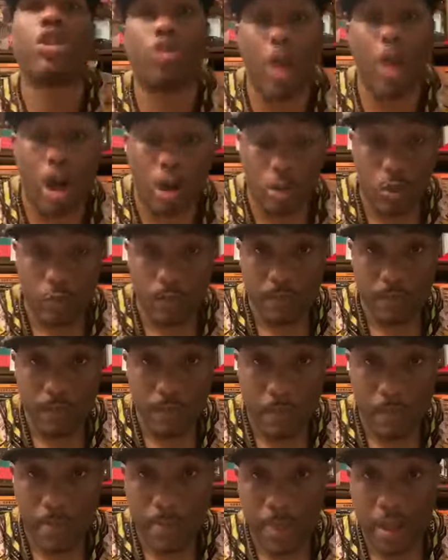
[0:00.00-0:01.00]
struggle,
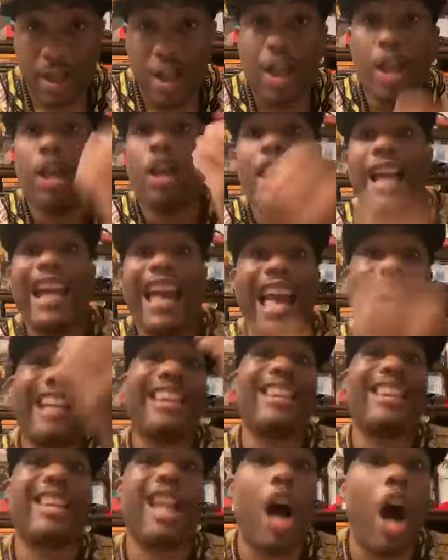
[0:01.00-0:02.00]

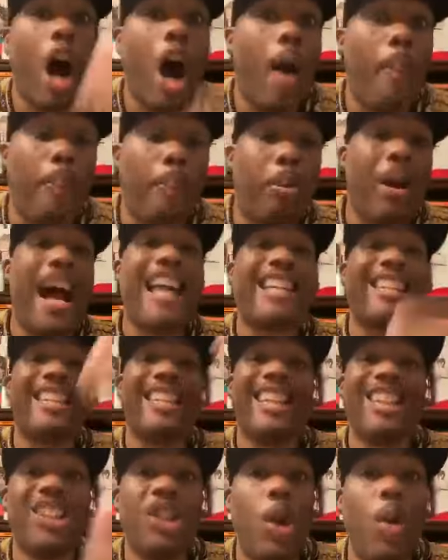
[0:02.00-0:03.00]
the oppressed
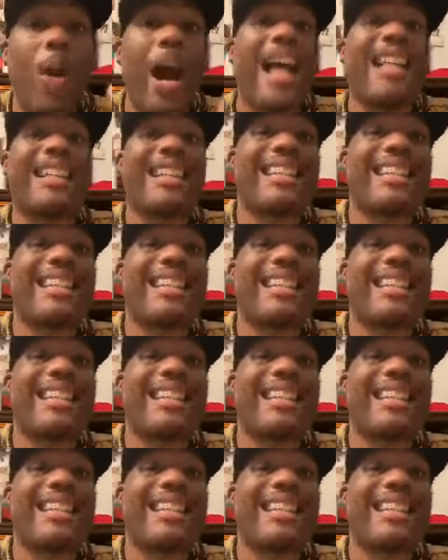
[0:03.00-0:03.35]
US